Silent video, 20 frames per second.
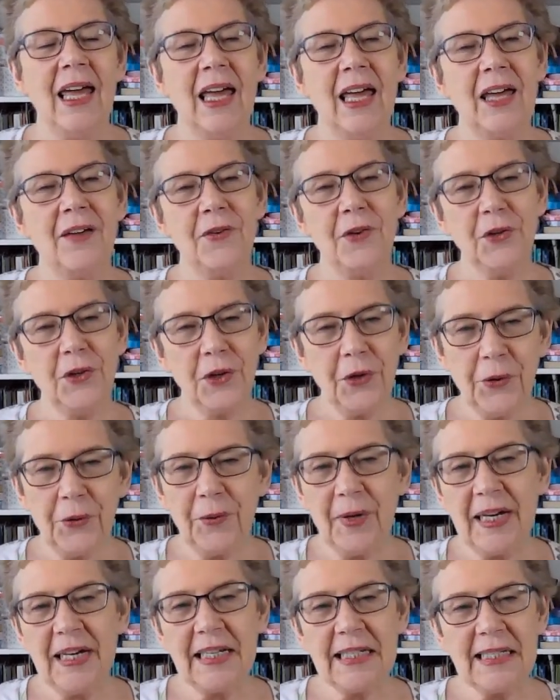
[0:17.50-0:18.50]
If you're not
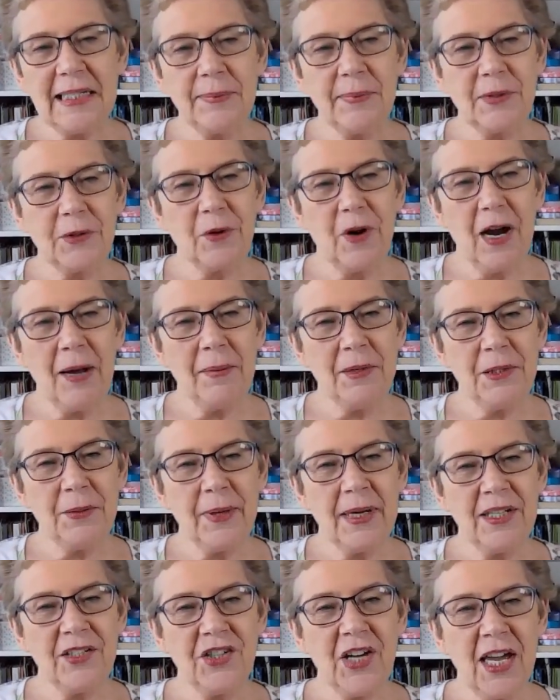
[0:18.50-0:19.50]
already a subscriber to
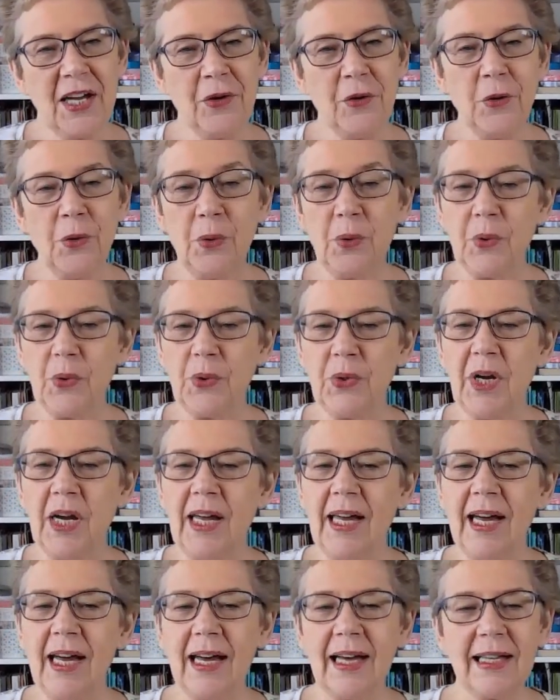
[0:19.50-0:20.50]
our channel, could
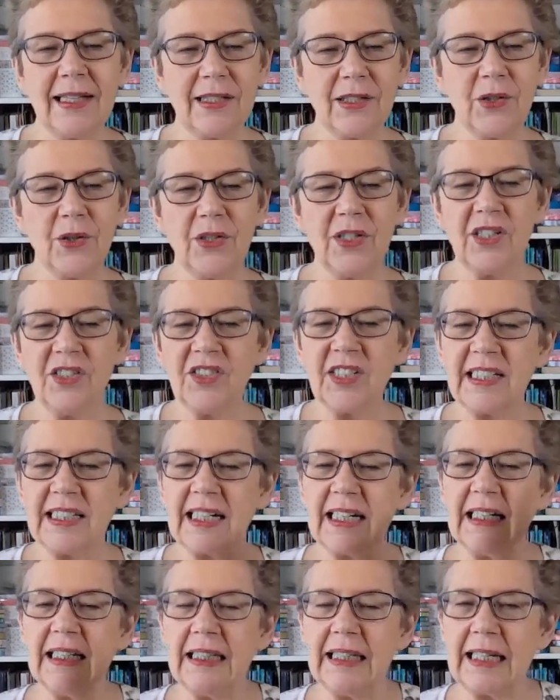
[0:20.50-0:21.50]
I ask you to just
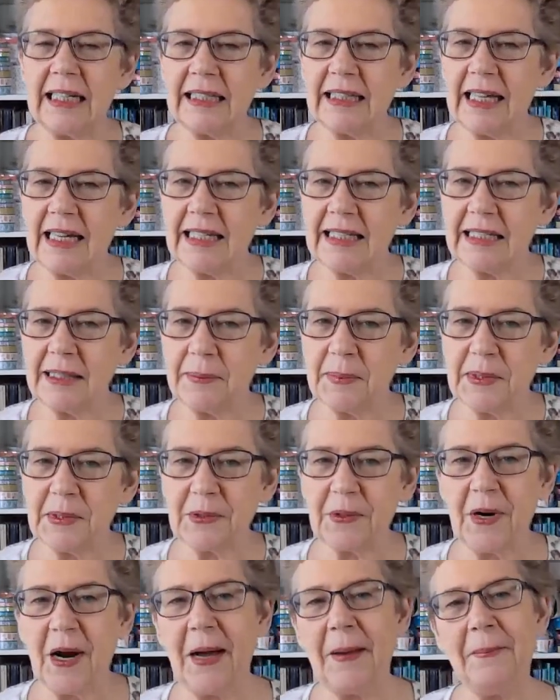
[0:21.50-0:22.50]
click that
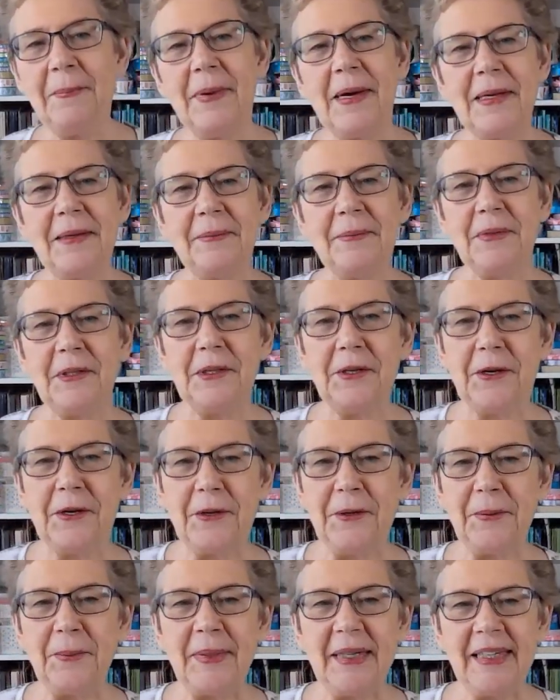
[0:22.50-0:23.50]
subscribe button below
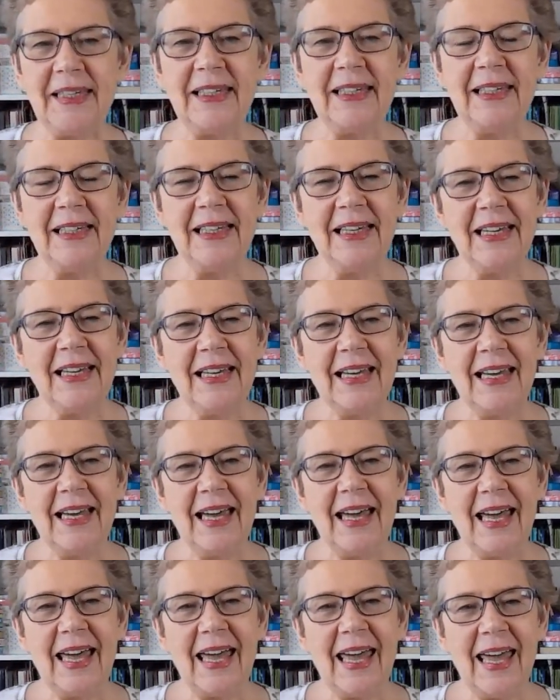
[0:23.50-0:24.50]
me
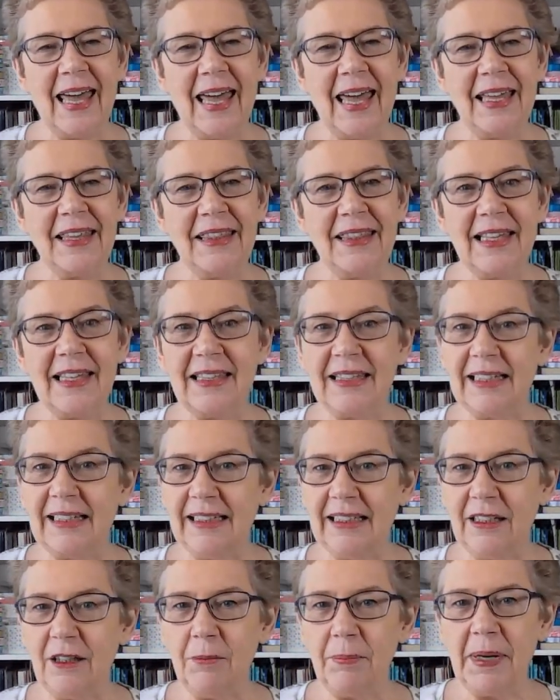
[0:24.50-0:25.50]
and then the
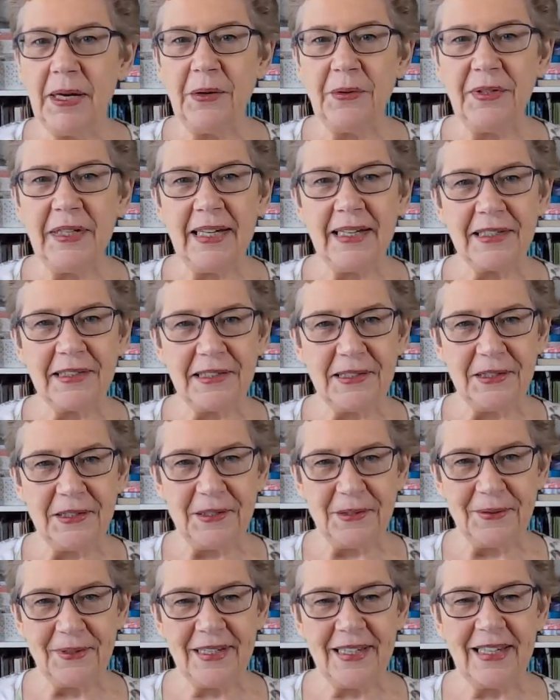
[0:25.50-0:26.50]
little bell next
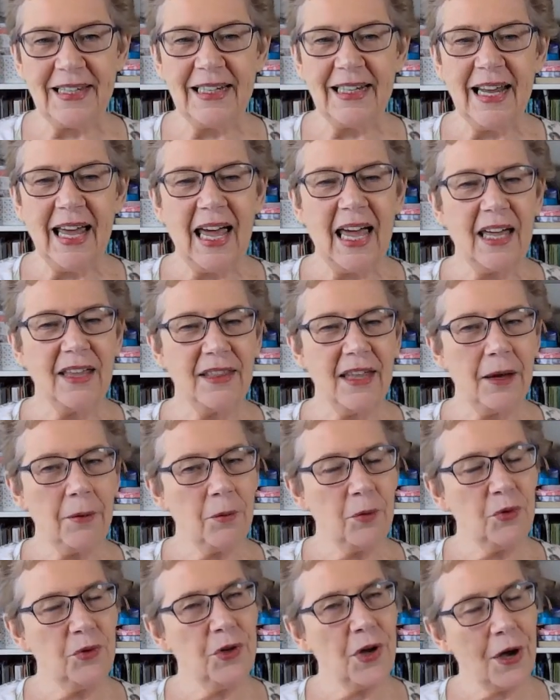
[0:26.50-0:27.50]
to it, and that
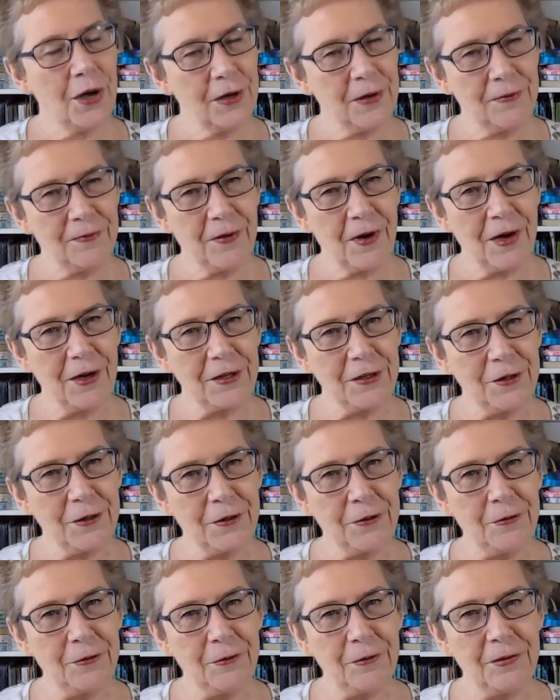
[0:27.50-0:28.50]
will notify
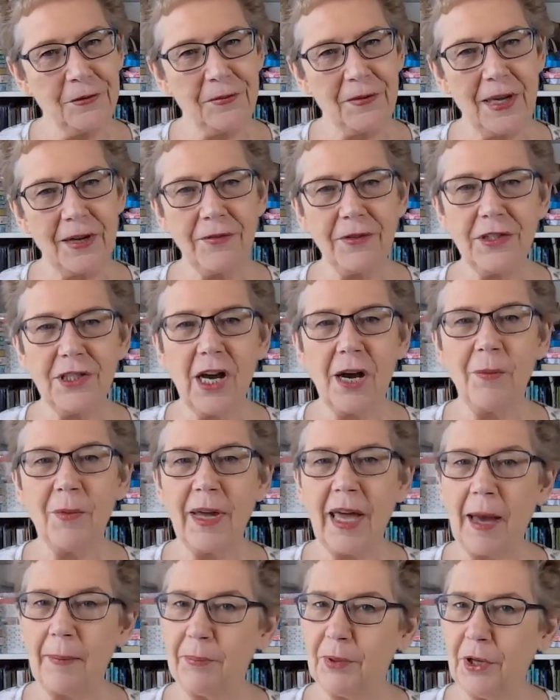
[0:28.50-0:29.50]
you of every time we
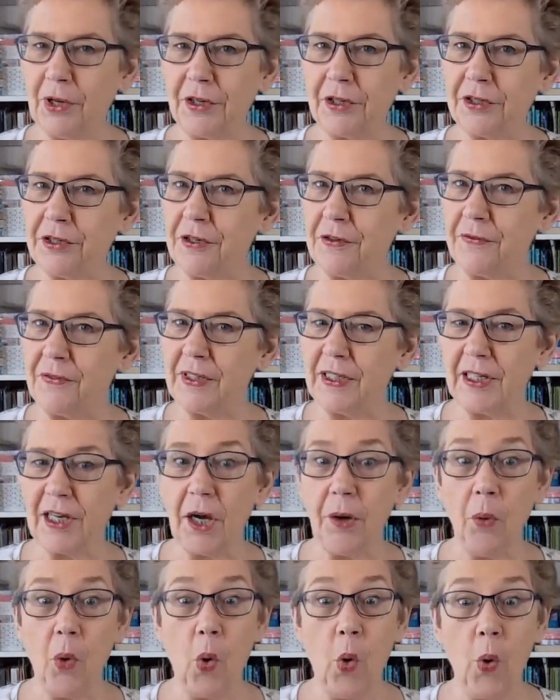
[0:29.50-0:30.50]
upload a new
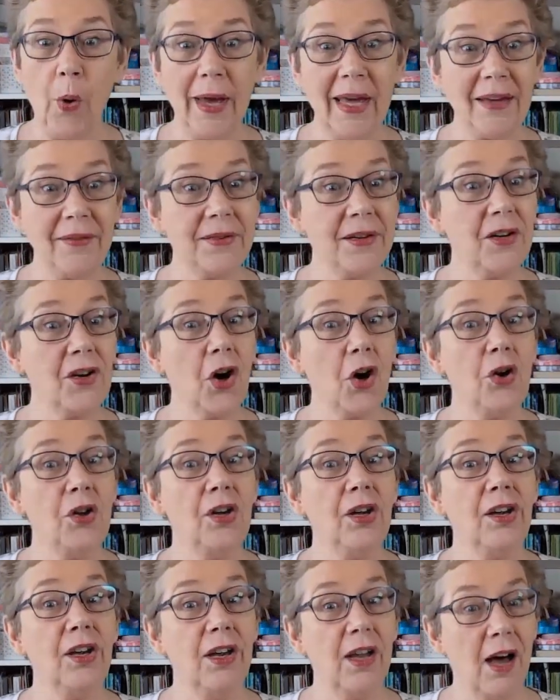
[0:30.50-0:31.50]
video or even go
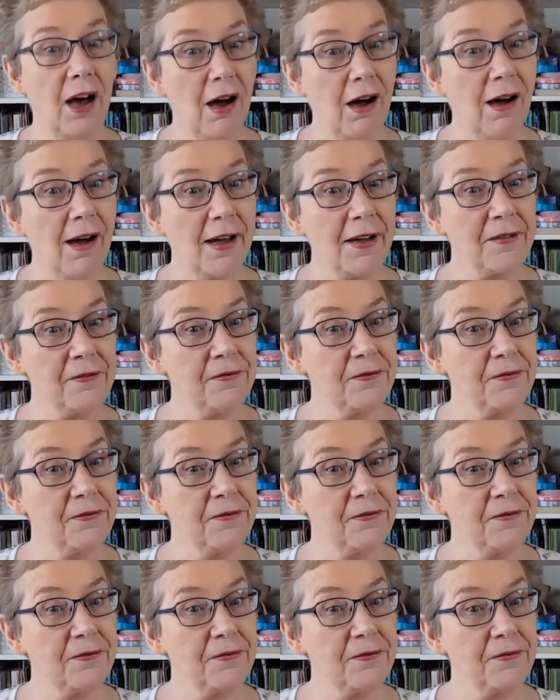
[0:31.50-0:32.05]
live.